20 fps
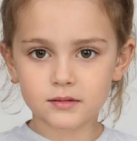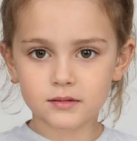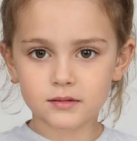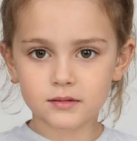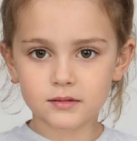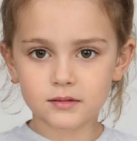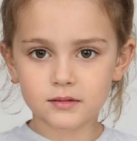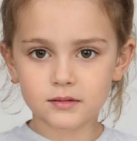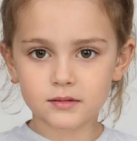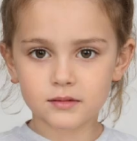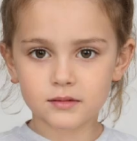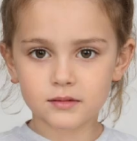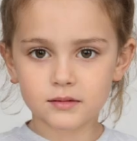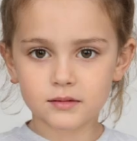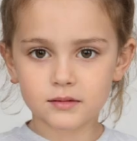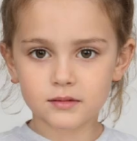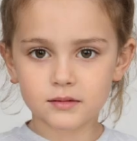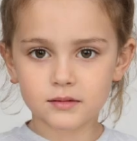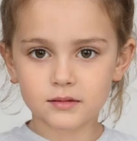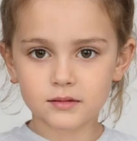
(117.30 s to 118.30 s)

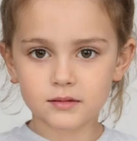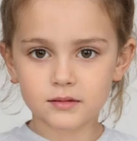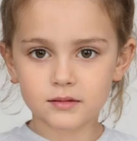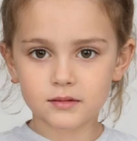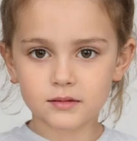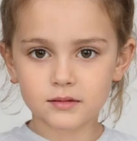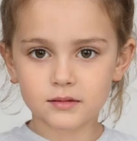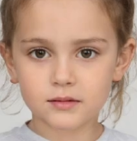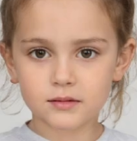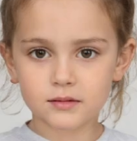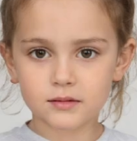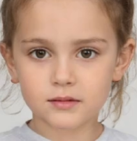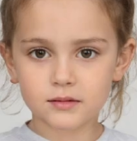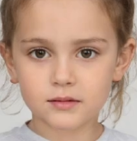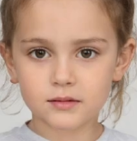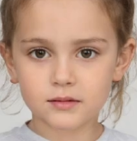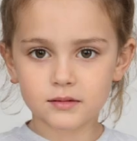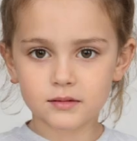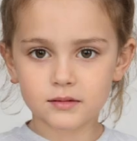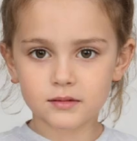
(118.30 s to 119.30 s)

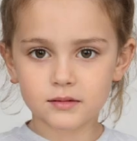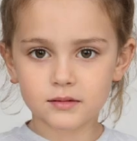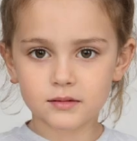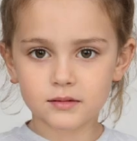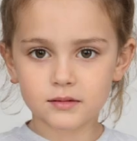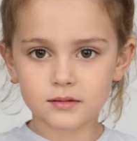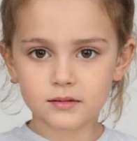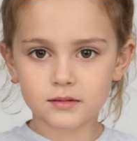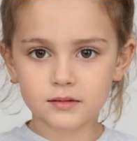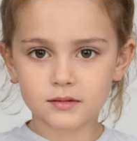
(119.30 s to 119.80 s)
[no speech]